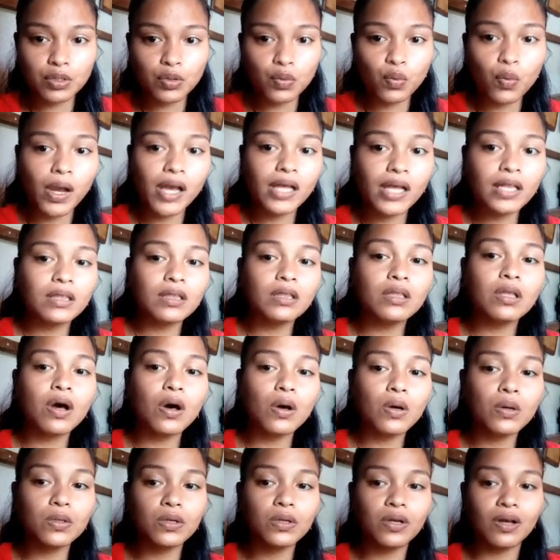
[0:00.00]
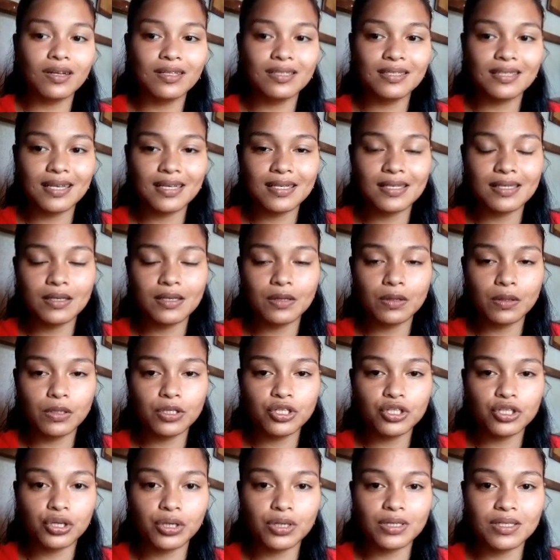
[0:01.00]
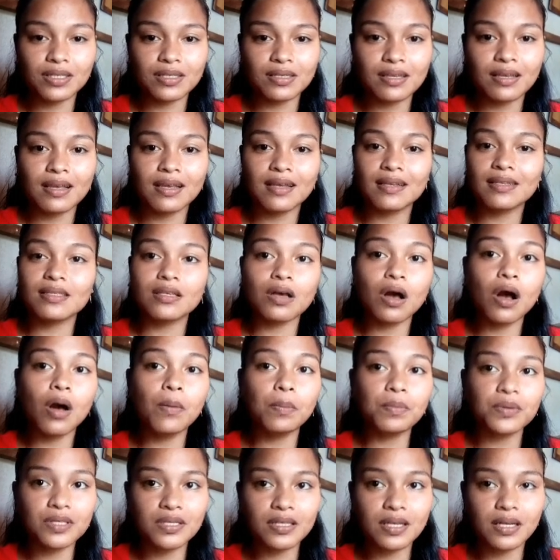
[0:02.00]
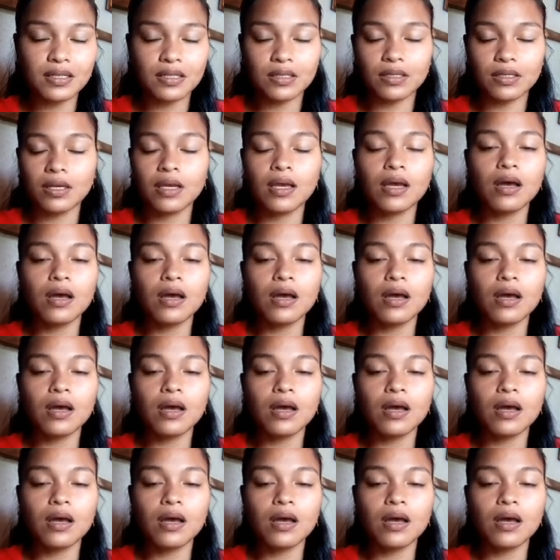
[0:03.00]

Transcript: So while low context cultures is opposite